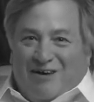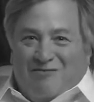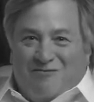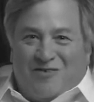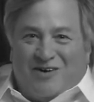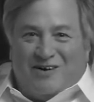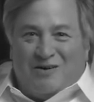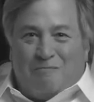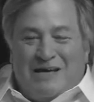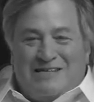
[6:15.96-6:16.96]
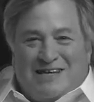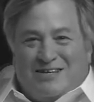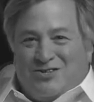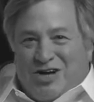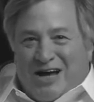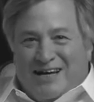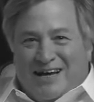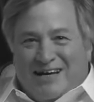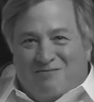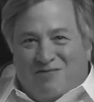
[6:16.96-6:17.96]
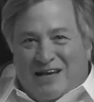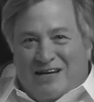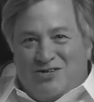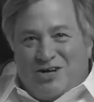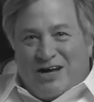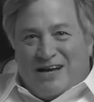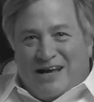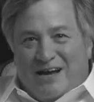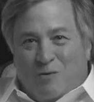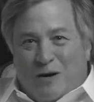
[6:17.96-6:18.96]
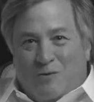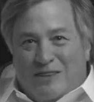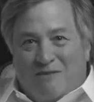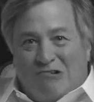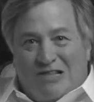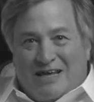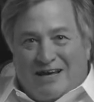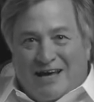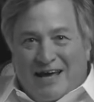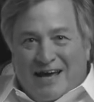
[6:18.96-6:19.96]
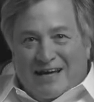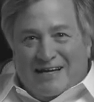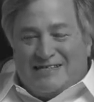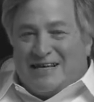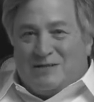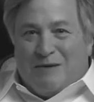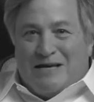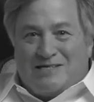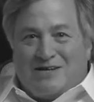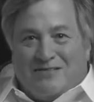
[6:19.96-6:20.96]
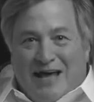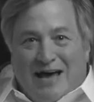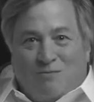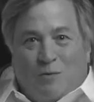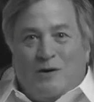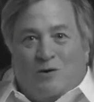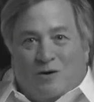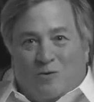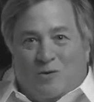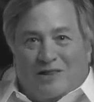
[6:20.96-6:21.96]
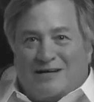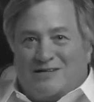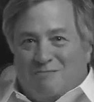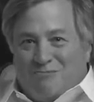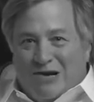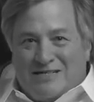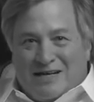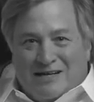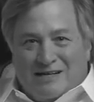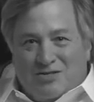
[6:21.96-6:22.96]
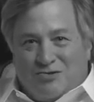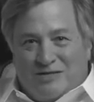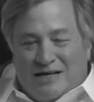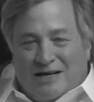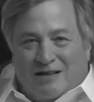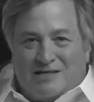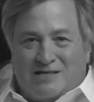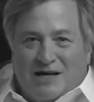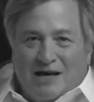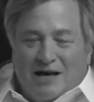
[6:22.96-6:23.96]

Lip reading: of appeasing China and of letting China get away with everything, and he says, based on that, we ought to elect him president, it's ridiculous.